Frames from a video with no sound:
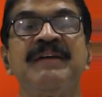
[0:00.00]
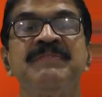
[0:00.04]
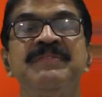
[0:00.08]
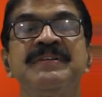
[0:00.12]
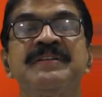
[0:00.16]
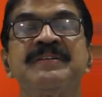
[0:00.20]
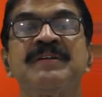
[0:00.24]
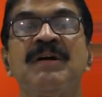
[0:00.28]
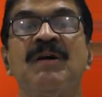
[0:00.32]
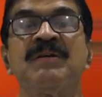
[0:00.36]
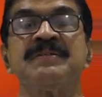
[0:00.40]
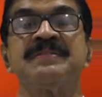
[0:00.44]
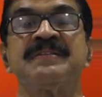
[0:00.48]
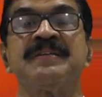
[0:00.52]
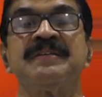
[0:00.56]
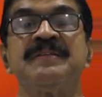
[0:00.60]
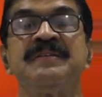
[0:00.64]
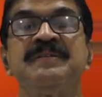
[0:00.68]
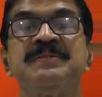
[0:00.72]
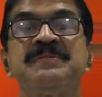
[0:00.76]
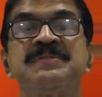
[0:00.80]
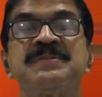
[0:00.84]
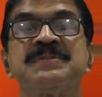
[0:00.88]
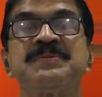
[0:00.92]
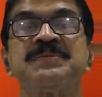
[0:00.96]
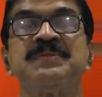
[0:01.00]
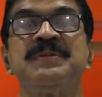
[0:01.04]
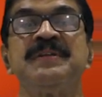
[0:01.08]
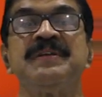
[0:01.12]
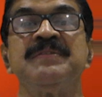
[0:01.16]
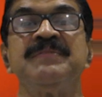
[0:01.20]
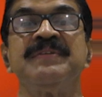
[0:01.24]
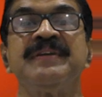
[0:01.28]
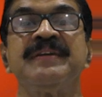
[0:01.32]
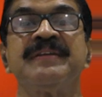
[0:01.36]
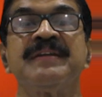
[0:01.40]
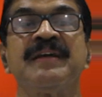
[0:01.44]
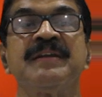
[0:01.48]
They haven't gotten used to
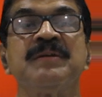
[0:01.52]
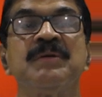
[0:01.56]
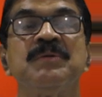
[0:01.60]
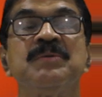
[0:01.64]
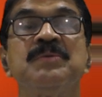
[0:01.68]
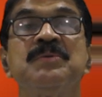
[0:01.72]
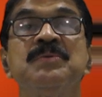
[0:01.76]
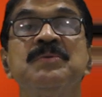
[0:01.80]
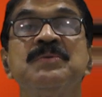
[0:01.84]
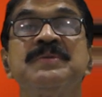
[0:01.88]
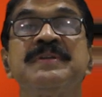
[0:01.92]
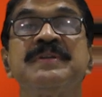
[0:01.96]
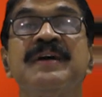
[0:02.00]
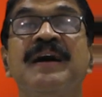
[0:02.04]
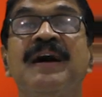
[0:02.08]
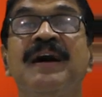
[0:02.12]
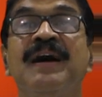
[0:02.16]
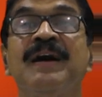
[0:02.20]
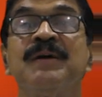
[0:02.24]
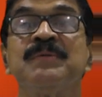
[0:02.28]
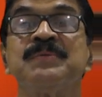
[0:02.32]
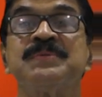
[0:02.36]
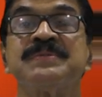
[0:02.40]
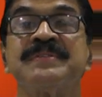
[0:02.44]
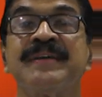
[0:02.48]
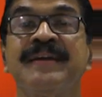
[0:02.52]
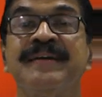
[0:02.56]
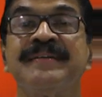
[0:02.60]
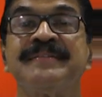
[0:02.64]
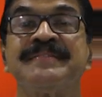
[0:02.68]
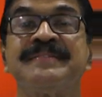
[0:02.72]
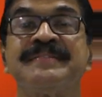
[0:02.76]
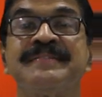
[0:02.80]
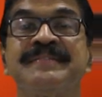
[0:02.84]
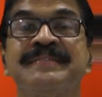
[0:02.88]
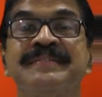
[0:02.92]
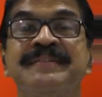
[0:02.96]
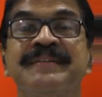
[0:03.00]
living in an old house
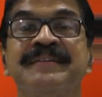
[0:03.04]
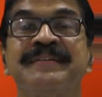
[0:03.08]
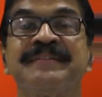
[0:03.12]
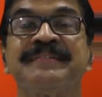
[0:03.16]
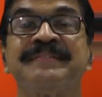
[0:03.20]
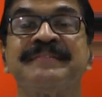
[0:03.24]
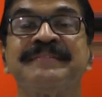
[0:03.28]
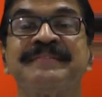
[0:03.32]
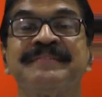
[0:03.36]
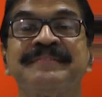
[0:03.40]
yet.